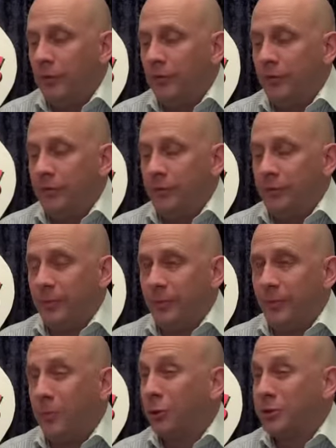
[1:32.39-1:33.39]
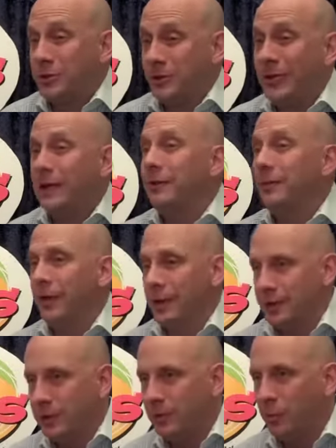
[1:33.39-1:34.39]
have personally
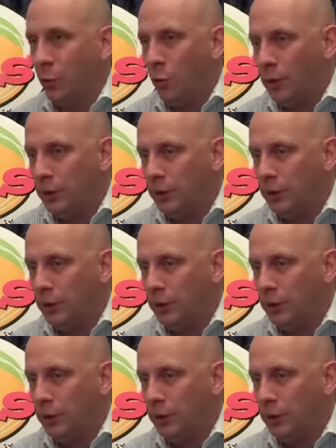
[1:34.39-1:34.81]
invested more,